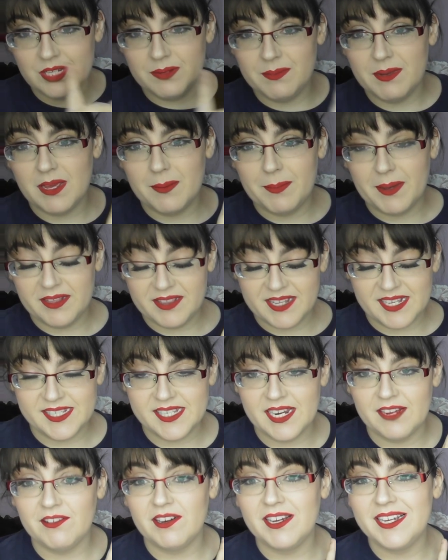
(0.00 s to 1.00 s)
me about this.
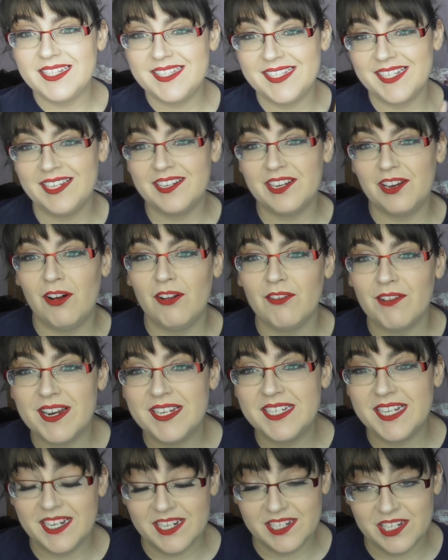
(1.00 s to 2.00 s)
Now I had seen it
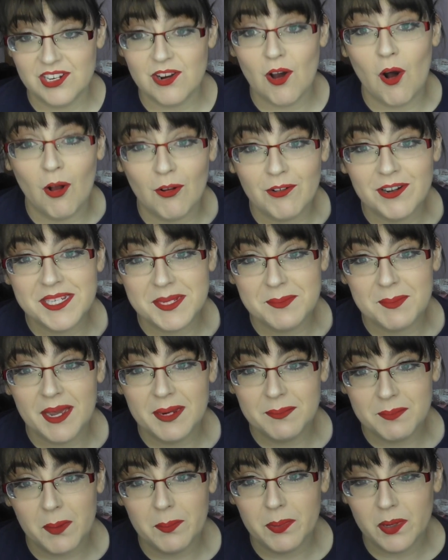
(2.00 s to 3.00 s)
already and it had already
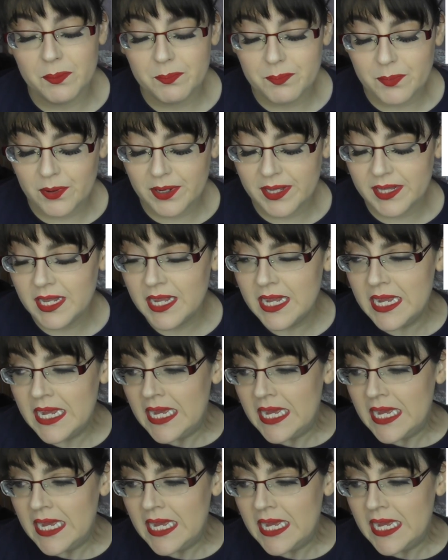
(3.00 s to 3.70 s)
made my blood boil,